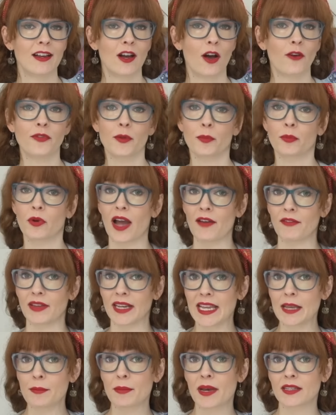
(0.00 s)
Of the
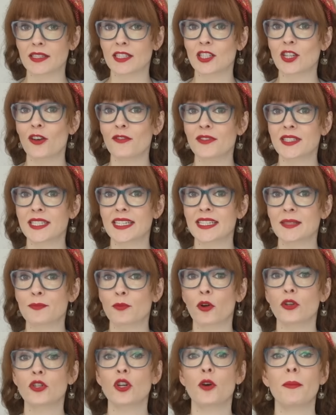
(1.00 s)
private email services,
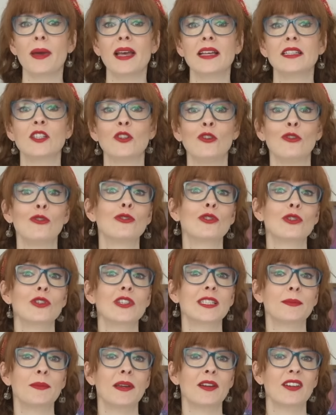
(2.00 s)
ProtonMail's user
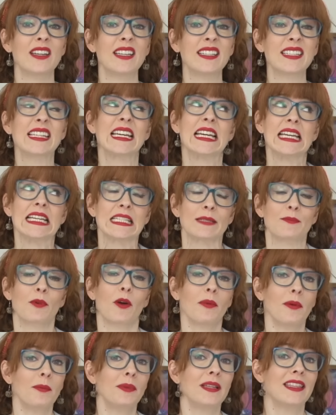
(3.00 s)
experience is
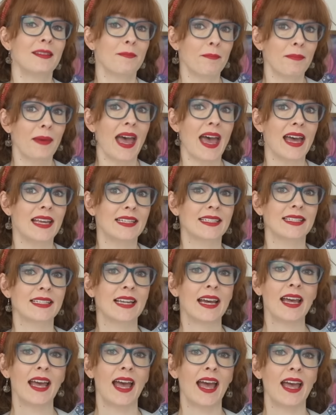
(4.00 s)
probably the best,
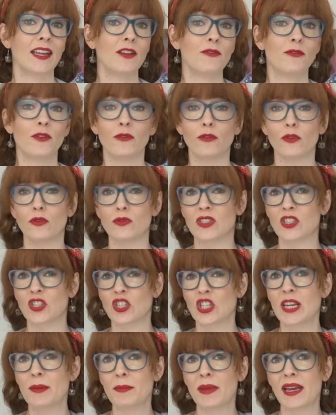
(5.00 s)
and if you've used
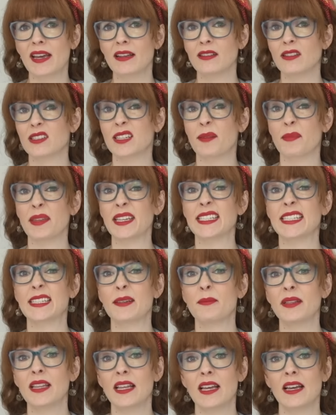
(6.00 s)
Gmail or something
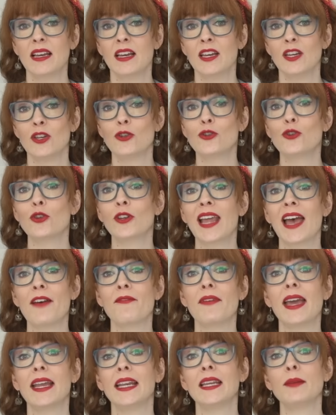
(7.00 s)
similar, you shouldn't
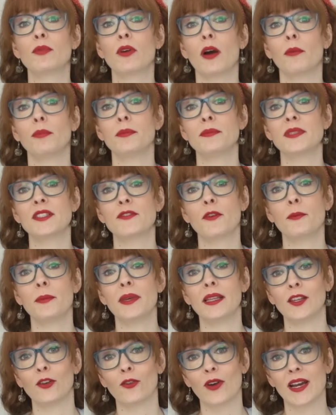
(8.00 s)
have any problems
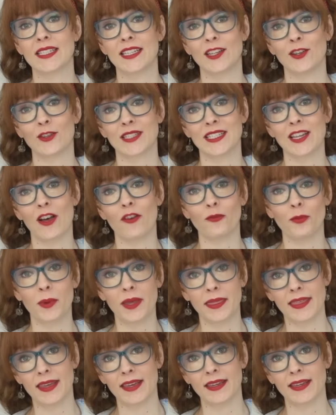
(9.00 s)
familiarizing yourself with